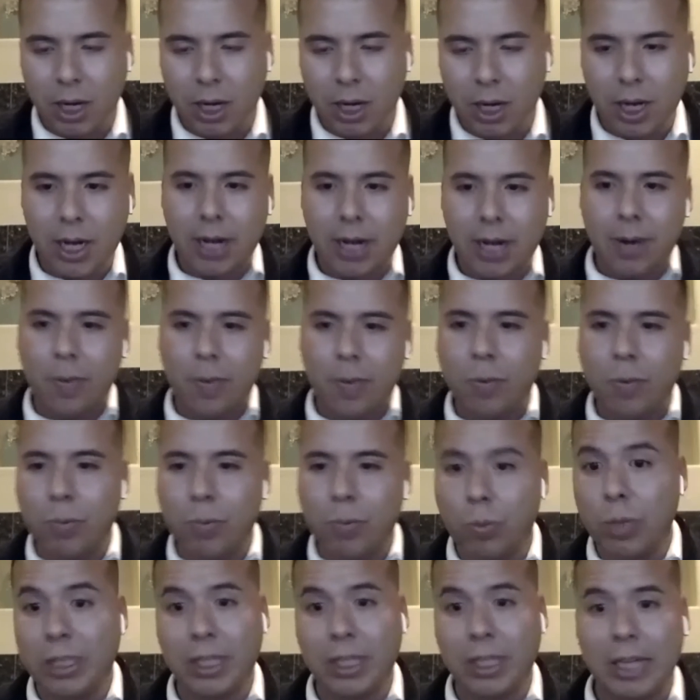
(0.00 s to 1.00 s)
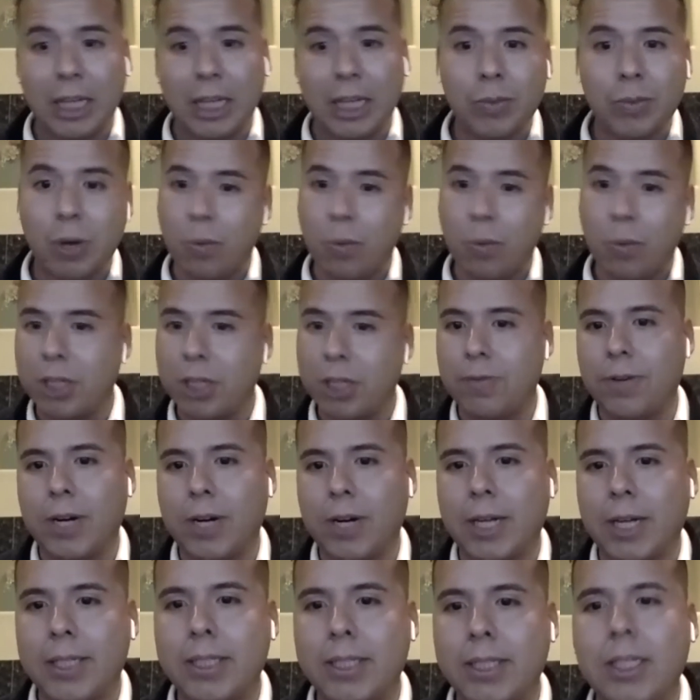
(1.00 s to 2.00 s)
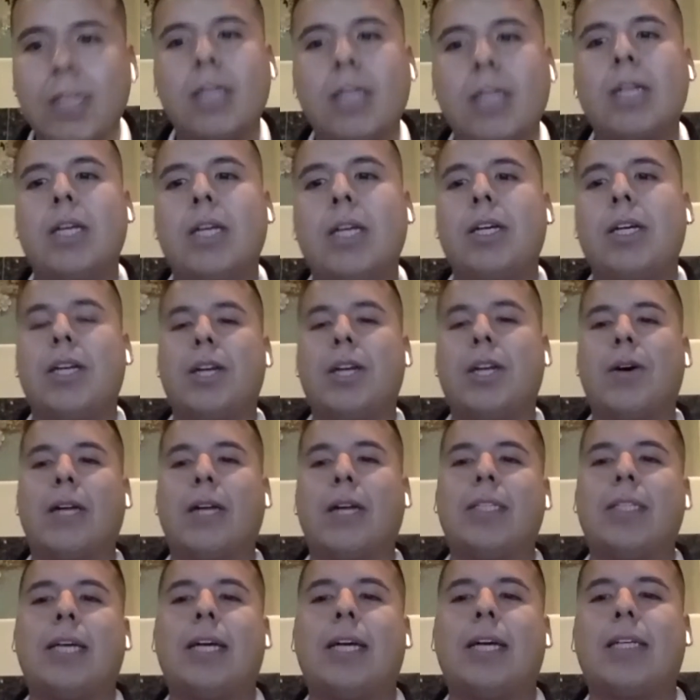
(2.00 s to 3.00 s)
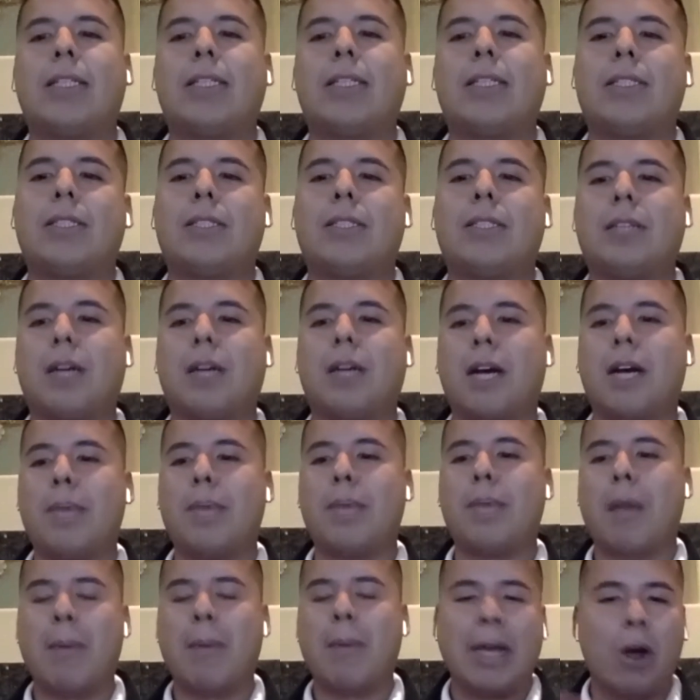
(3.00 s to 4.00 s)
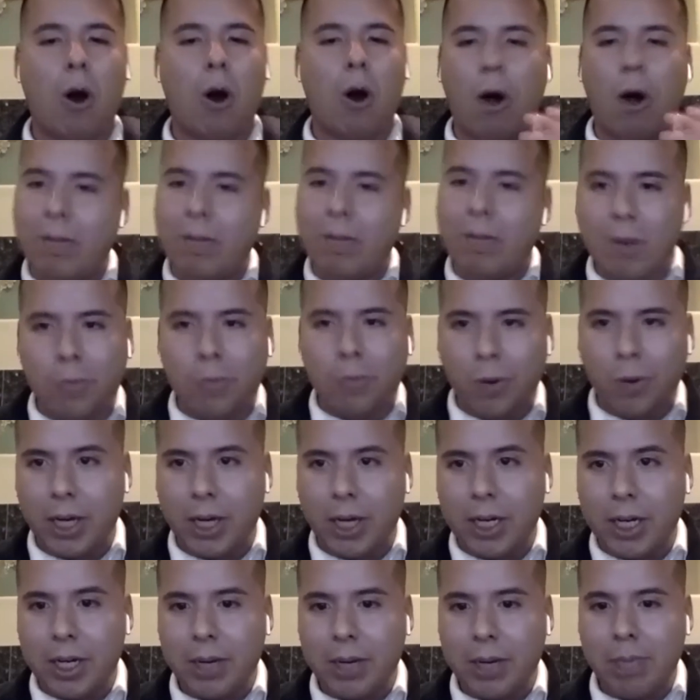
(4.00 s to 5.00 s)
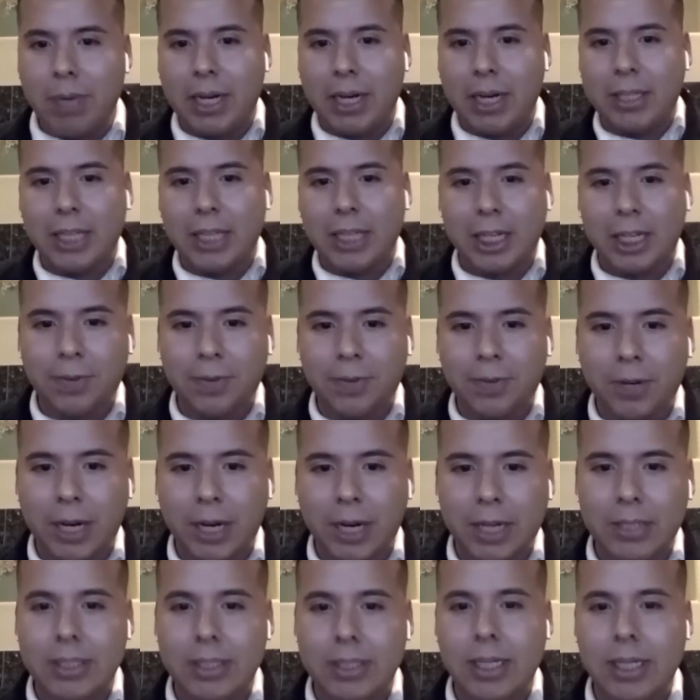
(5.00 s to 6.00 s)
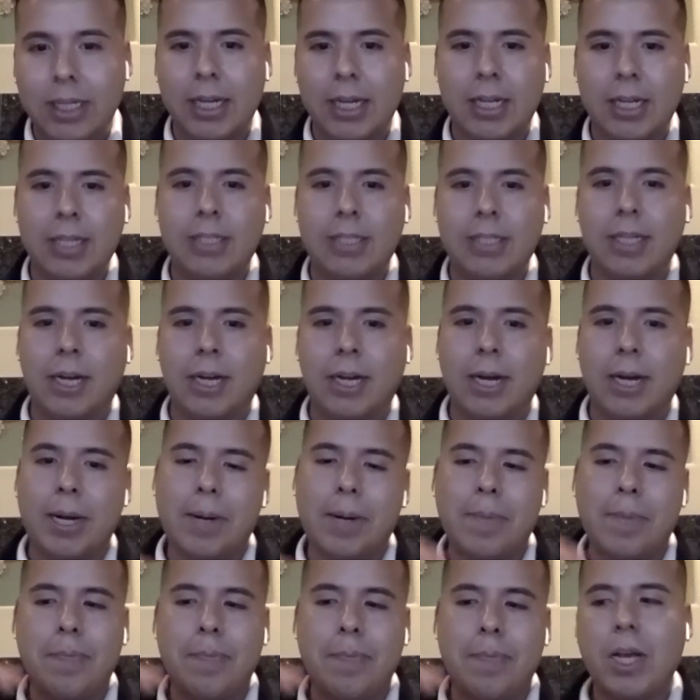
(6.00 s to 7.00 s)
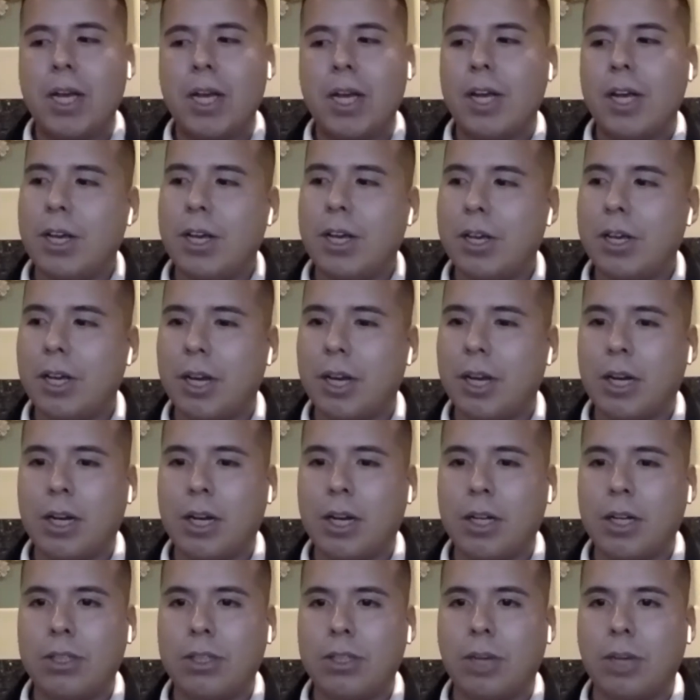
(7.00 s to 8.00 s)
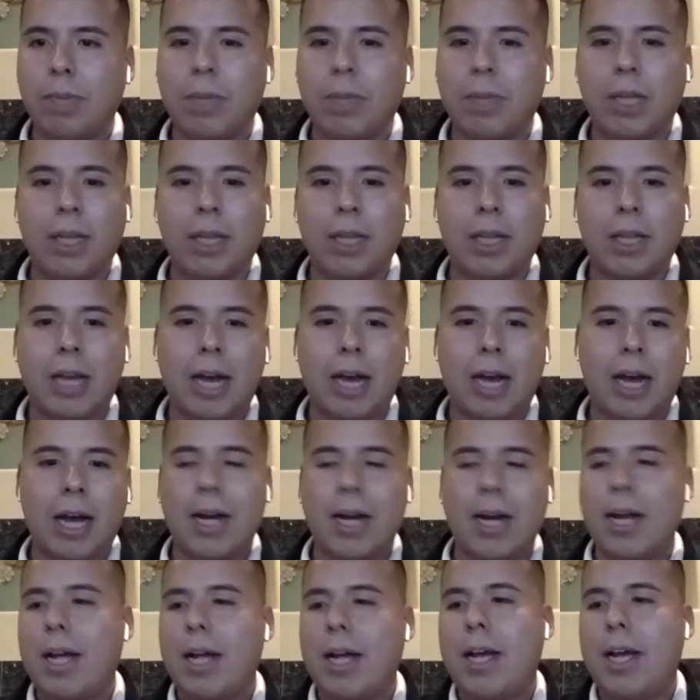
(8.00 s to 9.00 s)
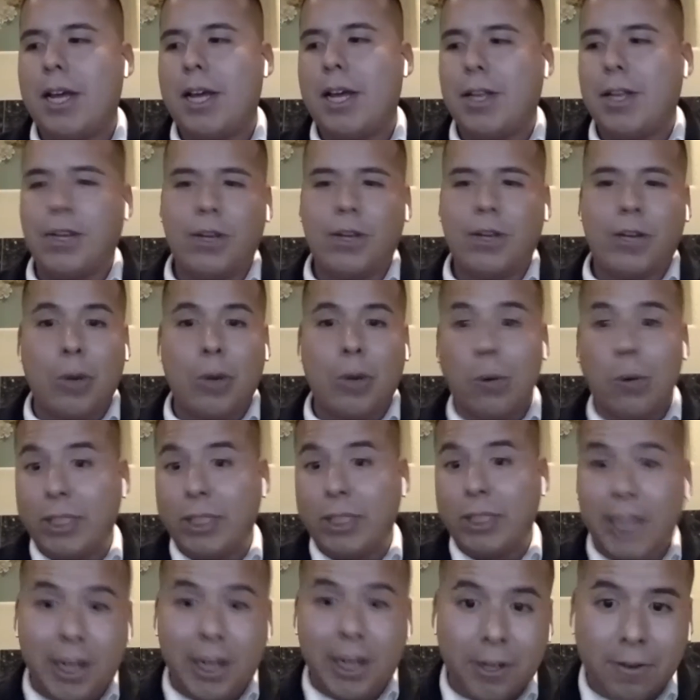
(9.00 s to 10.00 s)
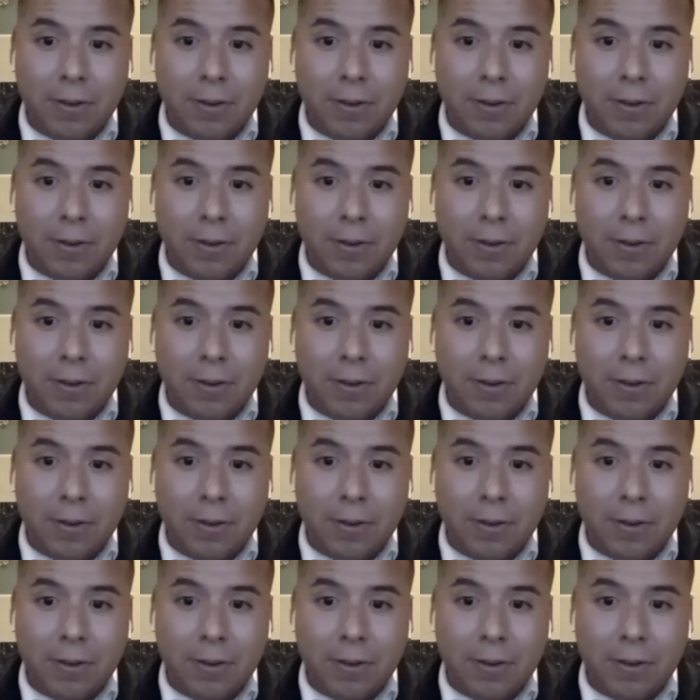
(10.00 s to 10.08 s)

Uh, with that's what works for us. You know, a text. Um, I mean, all of them work, but a text for us is um, something that you, will stay in